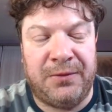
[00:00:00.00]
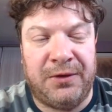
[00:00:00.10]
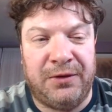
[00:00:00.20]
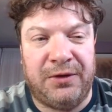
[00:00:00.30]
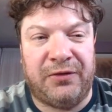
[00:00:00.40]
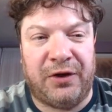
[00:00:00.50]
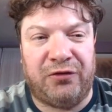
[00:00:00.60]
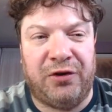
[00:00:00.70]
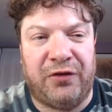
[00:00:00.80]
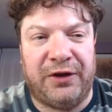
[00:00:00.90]
It's
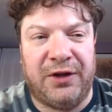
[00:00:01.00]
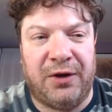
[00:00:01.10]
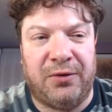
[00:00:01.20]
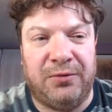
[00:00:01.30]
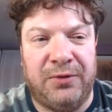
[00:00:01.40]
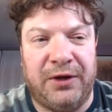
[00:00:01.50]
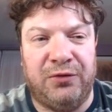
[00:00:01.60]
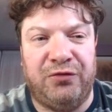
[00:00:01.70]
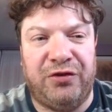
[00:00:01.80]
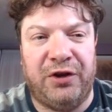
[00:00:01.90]
actually right now end
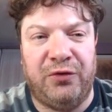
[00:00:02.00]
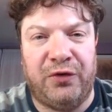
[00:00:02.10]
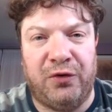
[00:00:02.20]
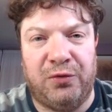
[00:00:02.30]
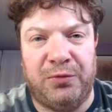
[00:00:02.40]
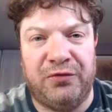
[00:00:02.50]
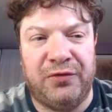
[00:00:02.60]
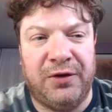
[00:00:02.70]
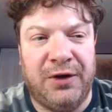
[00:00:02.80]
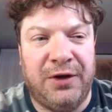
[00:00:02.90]
of January
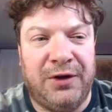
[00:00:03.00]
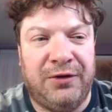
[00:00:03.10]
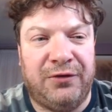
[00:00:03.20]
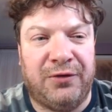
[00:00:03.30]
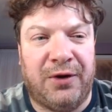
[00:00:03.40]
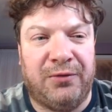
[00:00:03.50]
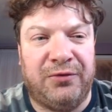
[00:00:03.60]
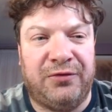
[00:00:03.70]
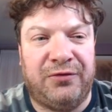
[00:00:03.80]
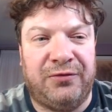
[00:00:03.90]
almost. So I
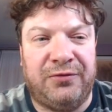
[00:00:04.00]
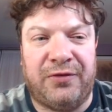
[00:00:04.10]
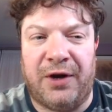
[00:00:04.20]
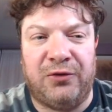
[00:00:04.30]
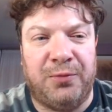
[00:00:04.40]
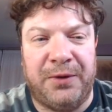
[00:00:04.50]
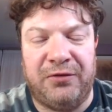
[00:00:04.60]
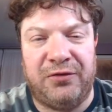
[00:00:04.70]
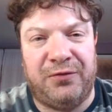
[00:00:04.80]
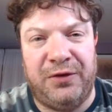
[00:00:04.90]
was trying to make
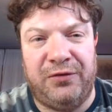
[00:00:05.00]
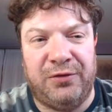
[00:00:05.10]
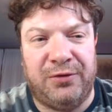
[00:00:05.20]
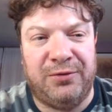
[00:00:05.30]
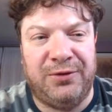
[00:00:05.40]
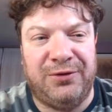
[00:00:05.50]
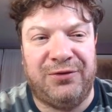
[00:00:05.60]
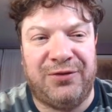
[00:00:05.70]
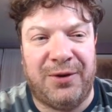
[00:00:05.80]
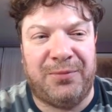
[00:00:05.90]
this video in
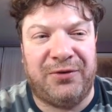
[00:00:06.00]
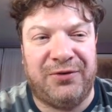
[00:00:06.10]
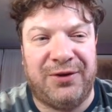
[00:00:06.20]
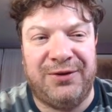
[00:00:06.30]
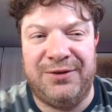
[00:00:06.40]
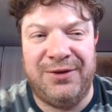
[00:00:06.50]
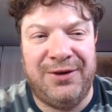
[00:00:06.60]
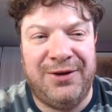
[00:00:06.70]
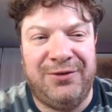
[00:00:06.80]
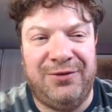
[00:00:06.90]
December, then
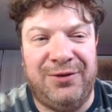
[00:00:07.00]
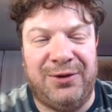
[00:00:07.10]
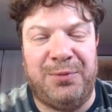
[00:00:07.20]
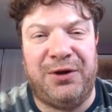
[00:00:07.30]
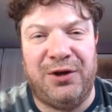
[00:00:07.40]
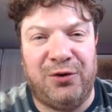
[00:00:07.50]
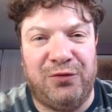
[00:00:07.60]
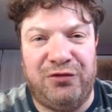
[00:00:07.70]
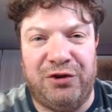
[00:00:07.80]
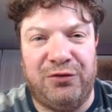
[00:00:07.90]
in the beginning
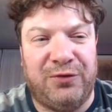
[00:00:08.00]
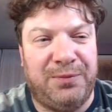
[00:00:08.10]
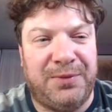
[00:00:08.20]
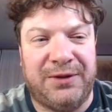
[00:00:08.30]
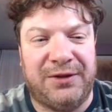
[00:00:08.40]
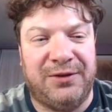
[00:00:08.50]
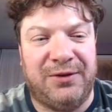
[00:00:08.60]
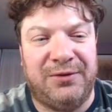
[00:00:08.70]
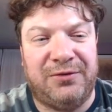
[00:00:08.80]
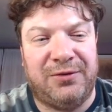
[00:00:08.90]
of January, but I didn't.